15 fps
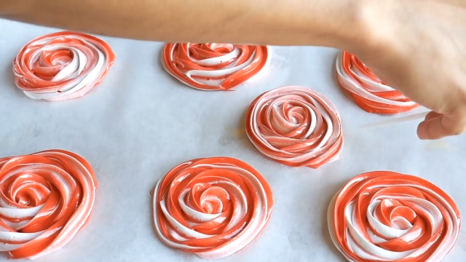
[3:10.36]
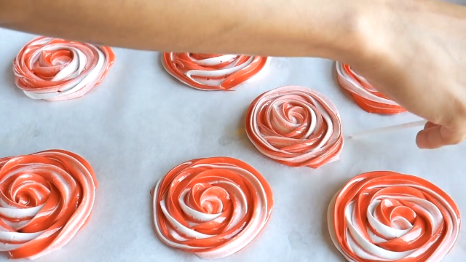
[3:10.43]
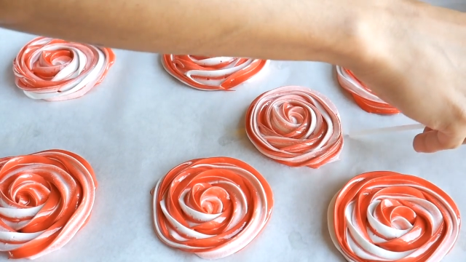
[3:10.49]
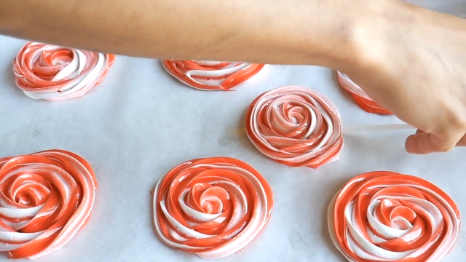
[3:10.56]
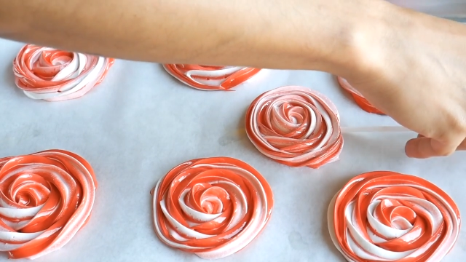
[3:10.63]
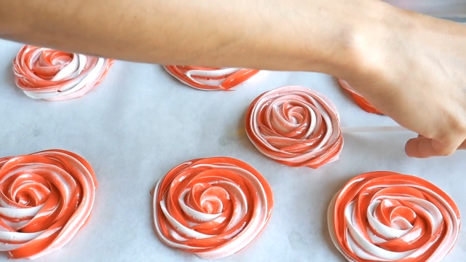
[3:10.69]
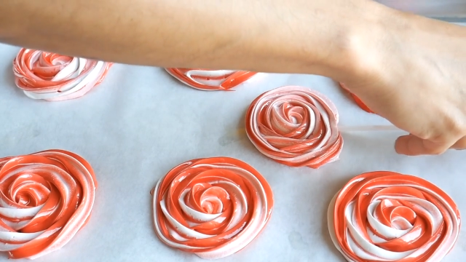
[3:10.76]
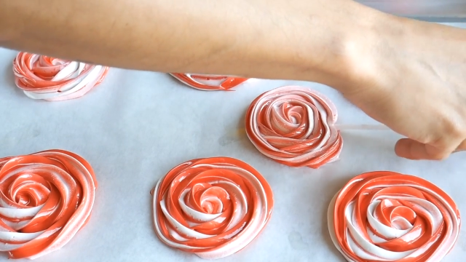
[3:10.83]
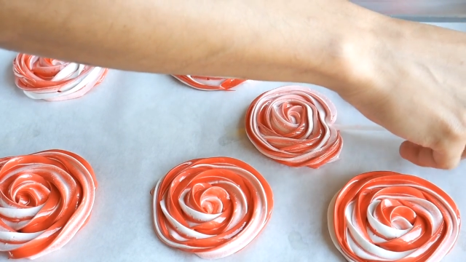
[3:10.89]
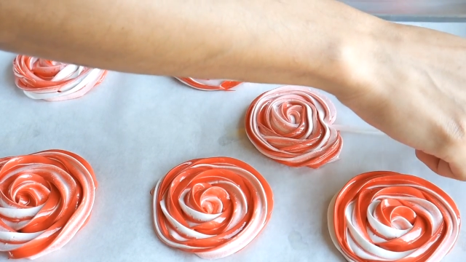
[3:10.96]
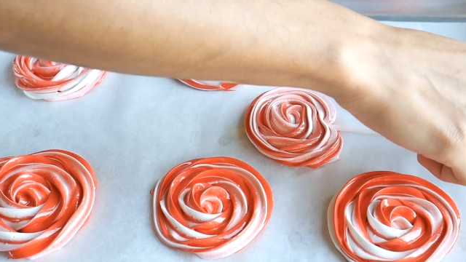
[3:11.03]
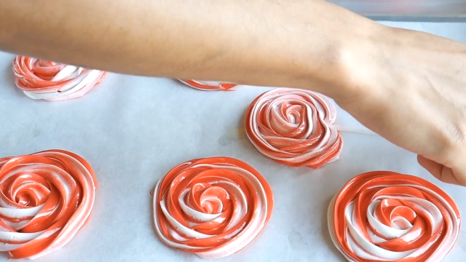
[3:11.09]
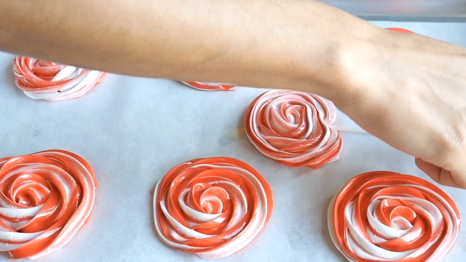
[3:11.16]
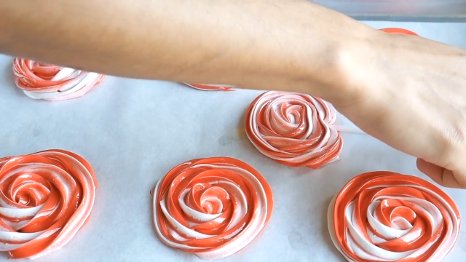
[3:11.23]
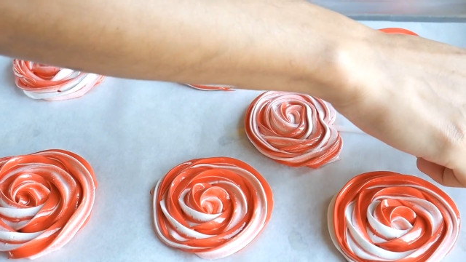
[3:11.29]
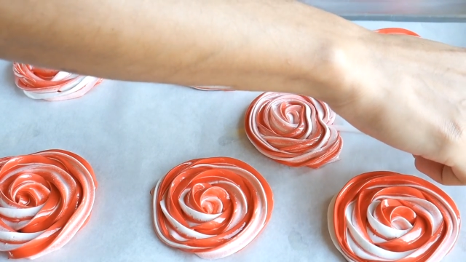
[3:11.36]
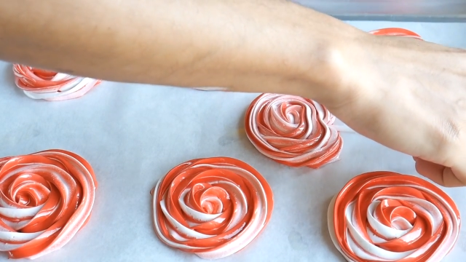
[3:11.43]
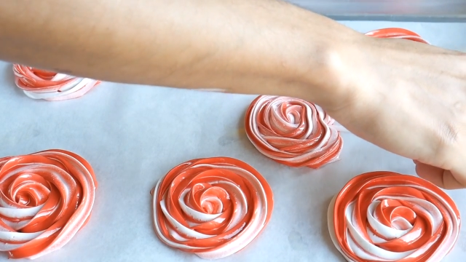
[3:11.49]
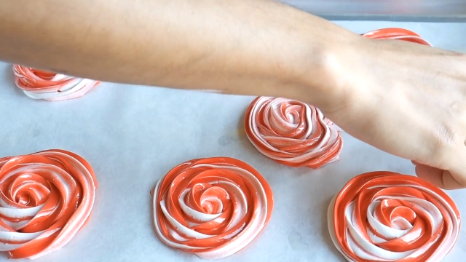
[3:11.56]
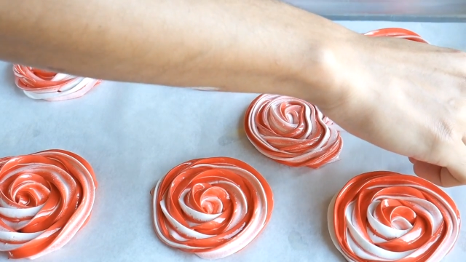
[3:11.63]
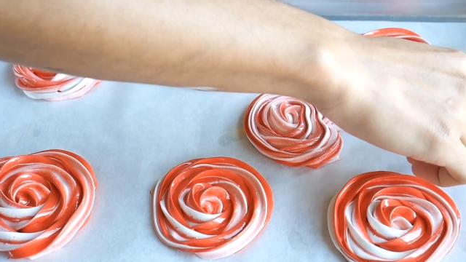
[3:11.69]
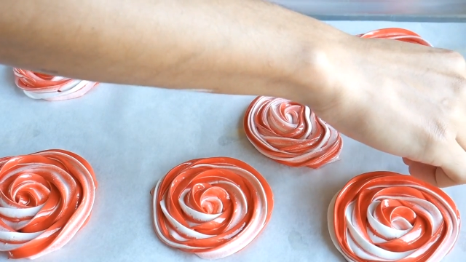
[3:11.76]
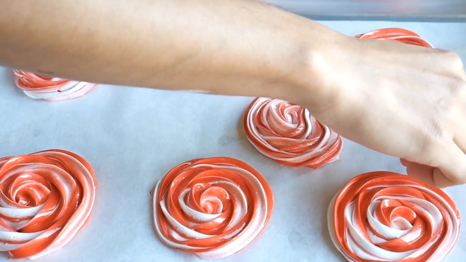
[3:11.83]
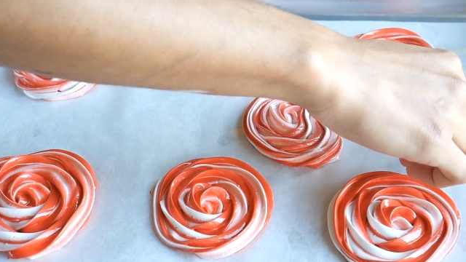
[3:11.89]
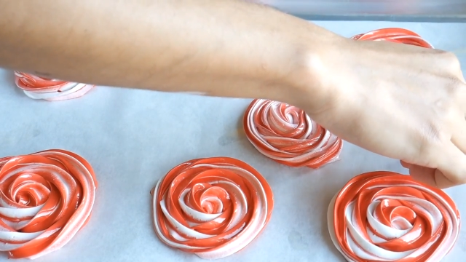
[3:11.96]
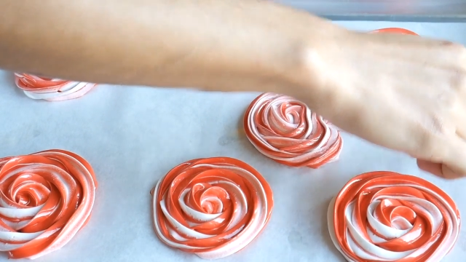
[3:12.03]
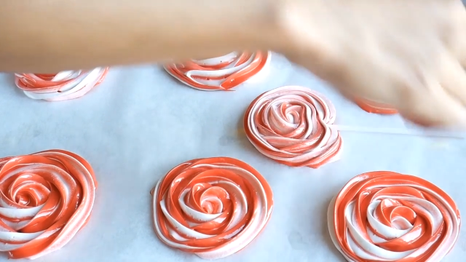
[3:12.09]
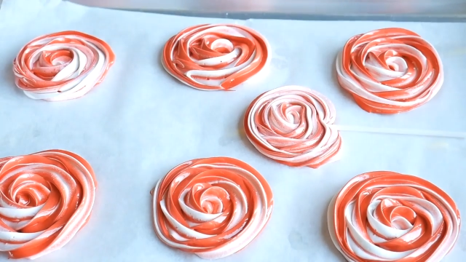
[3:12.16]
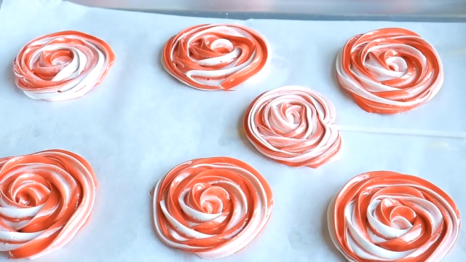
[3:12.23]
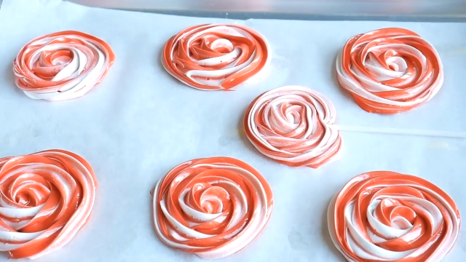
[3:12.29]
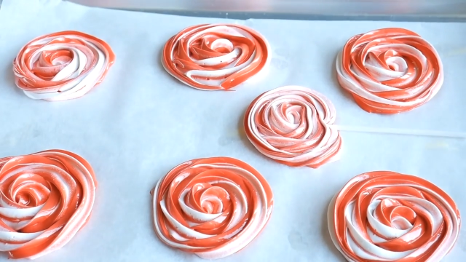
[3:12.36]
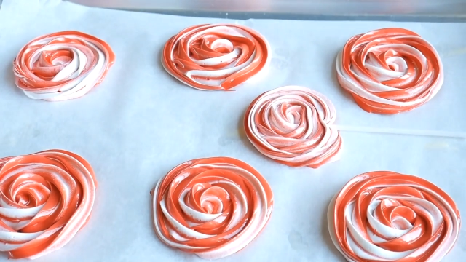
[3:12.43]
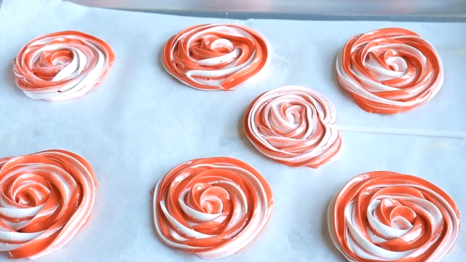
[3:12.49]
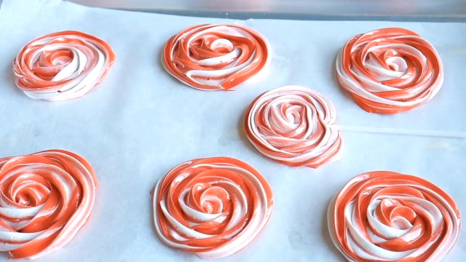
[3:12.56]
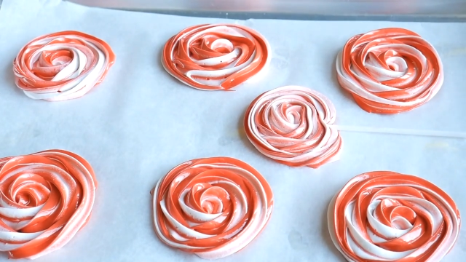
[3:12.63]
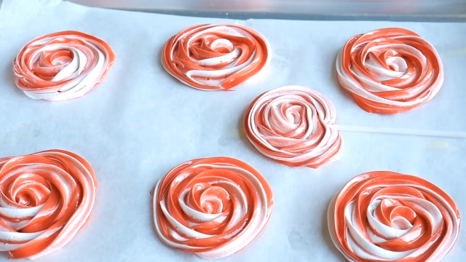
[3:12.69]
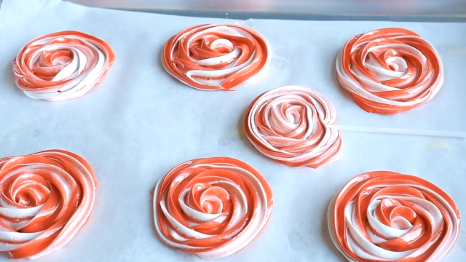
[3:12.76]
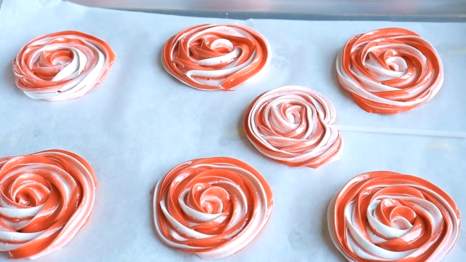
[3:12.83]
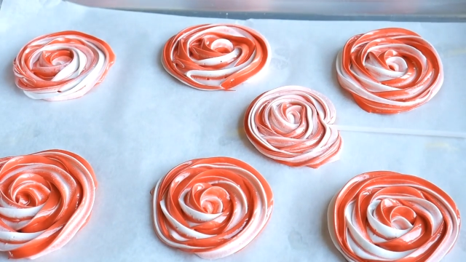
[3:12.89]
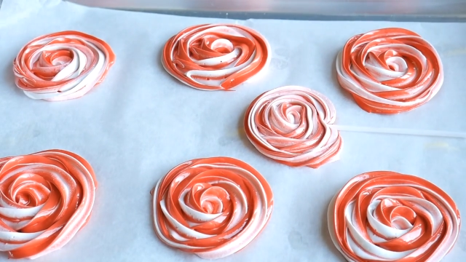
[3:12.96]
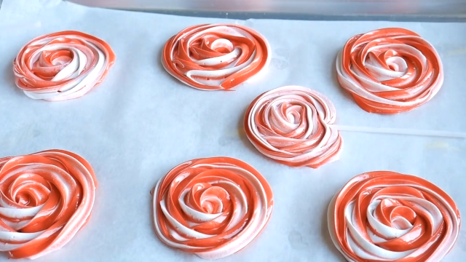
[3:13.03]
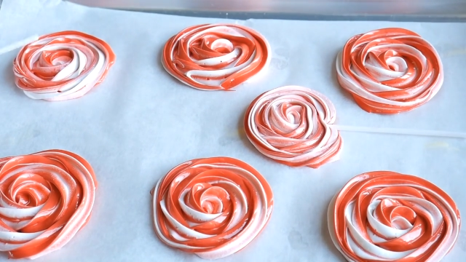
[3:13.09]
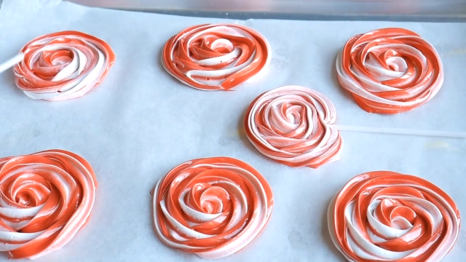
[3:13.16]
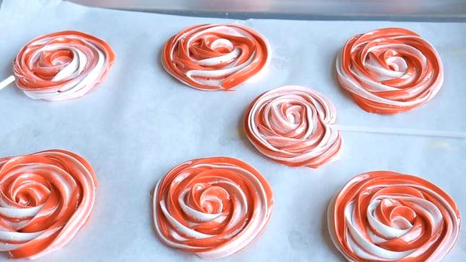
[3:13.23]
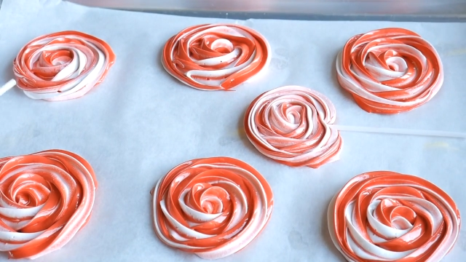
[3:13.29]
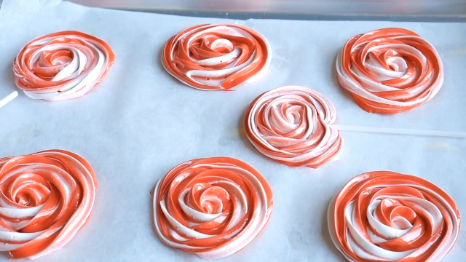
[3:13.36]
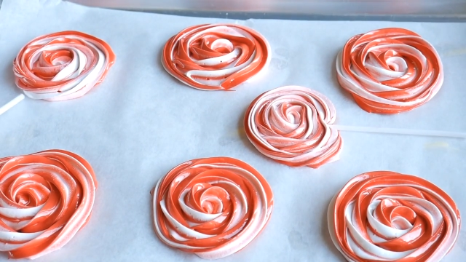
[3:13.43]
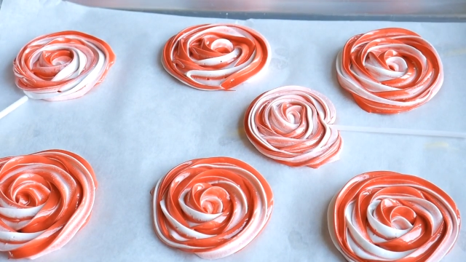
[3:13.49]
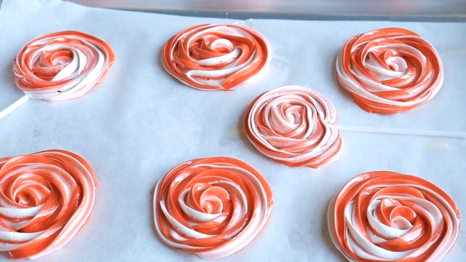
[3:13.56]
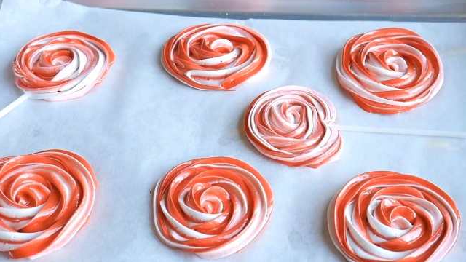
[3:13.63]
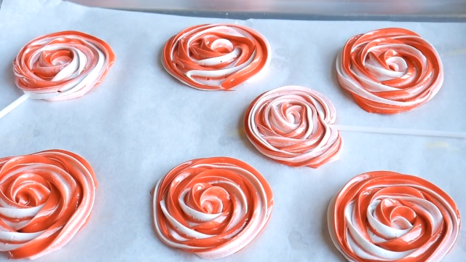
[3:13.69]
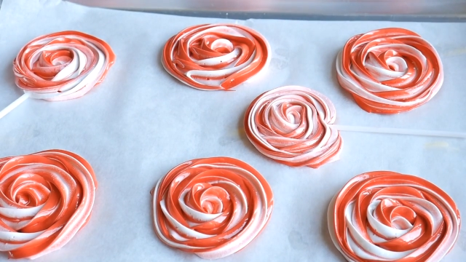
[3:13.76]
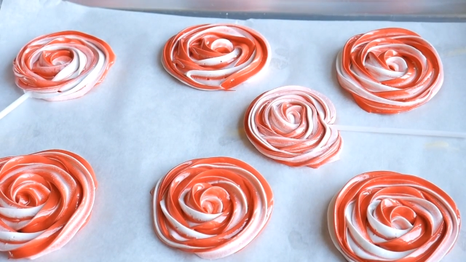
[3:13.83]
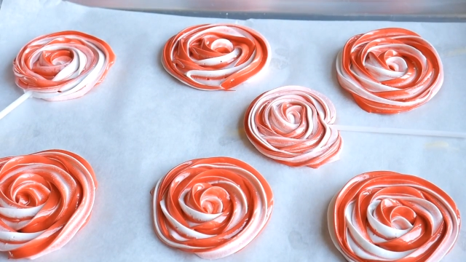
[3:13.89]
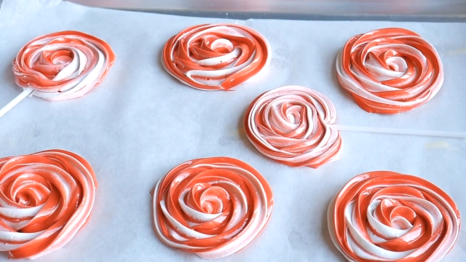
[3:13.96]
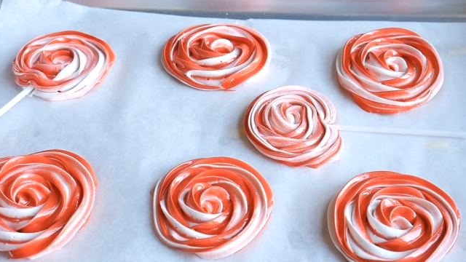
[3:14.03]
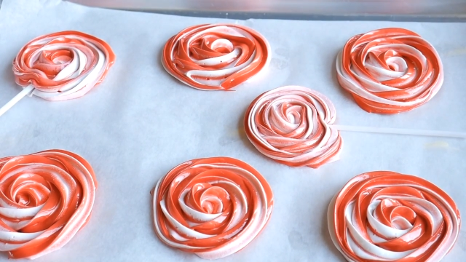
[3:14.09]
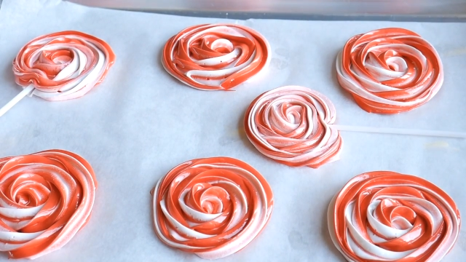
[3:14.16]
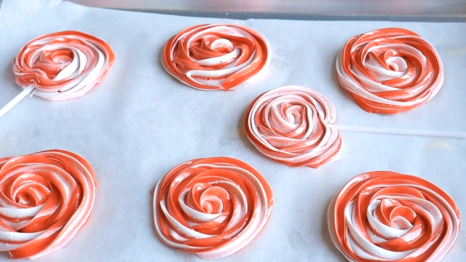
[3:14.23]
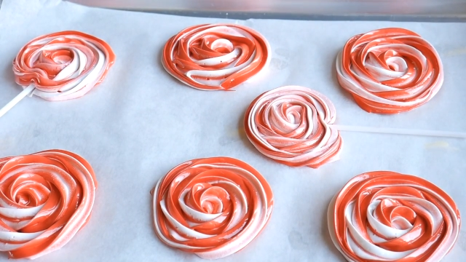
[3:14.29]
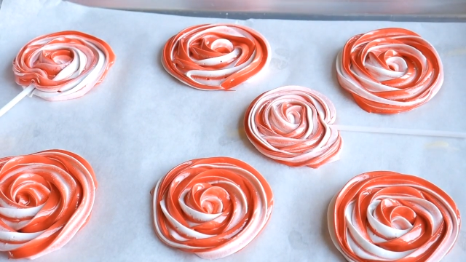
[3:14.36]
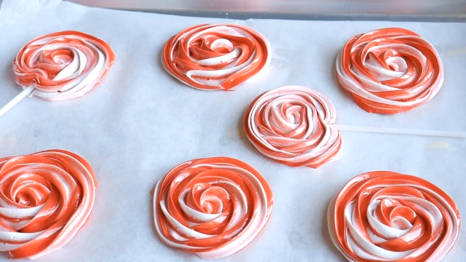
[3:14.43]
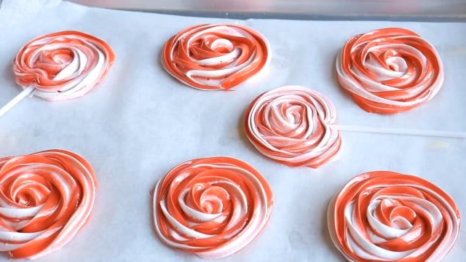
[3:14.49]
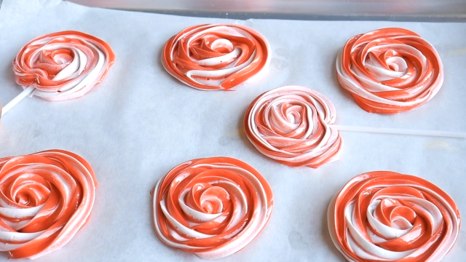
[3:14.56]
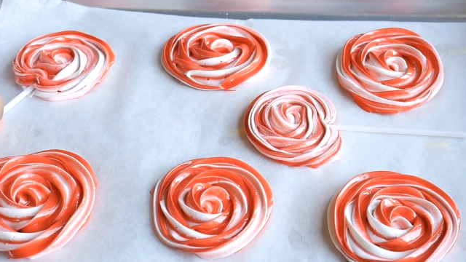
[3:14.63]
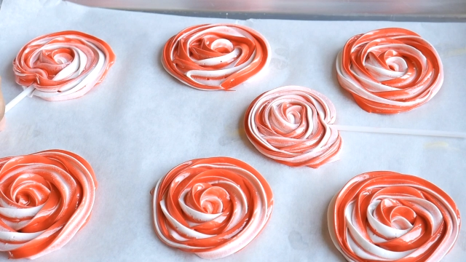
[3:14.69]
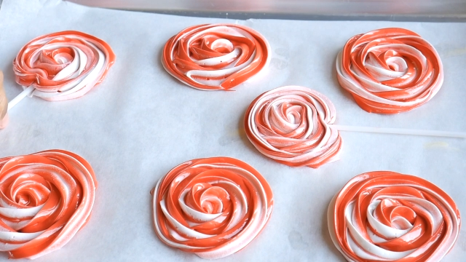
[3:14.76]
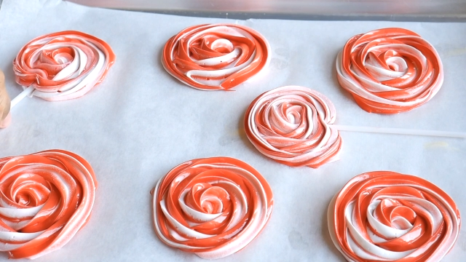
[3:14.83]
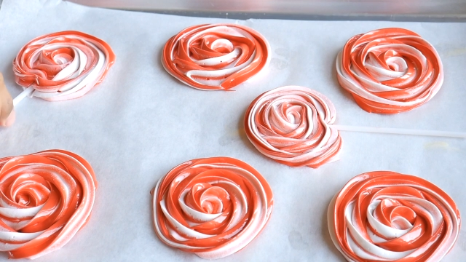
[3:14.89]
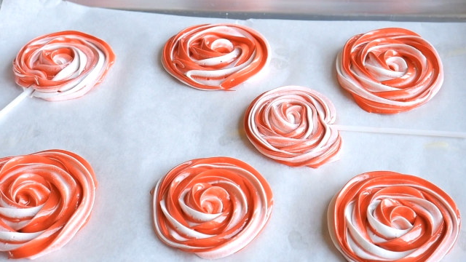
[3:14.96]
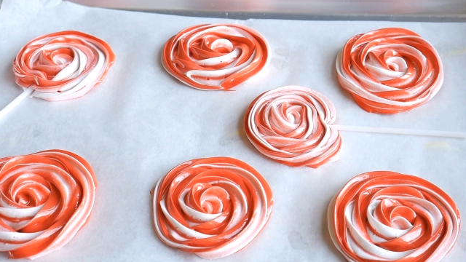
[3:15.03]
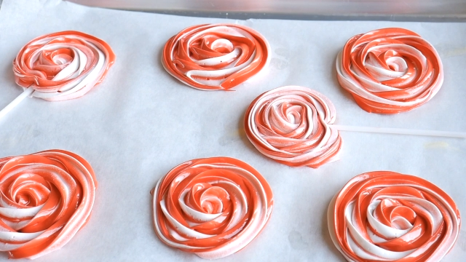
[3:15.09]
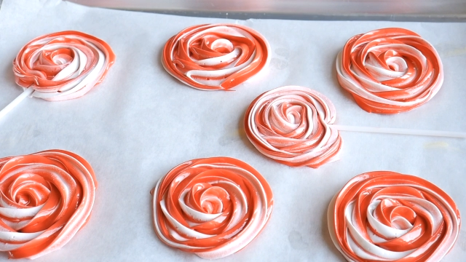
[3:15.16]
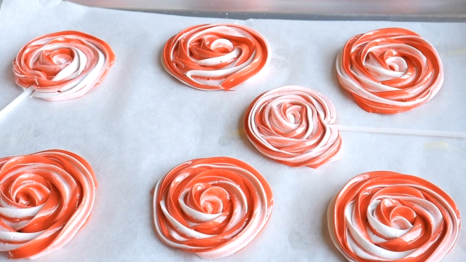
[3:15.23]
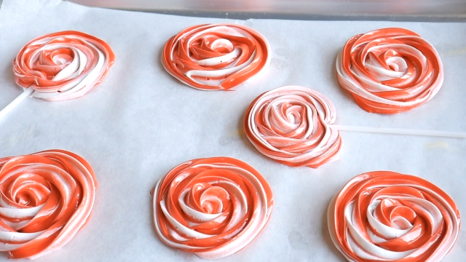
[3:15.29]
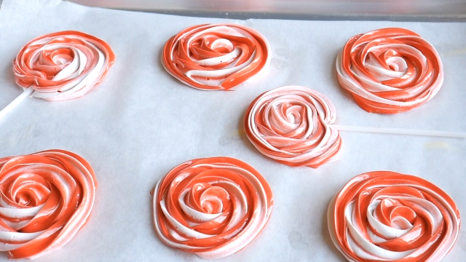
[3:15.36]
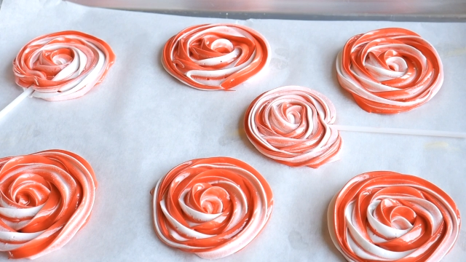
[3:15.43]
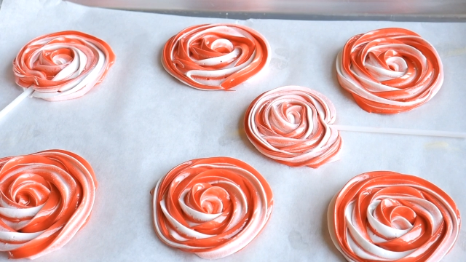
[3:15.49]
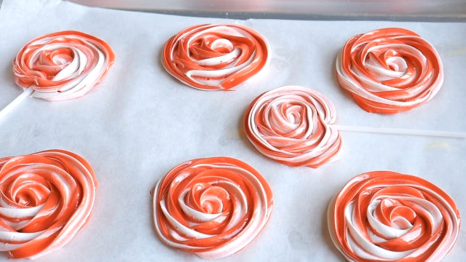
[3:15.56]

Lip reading: No face is visible, so there are no lips to read.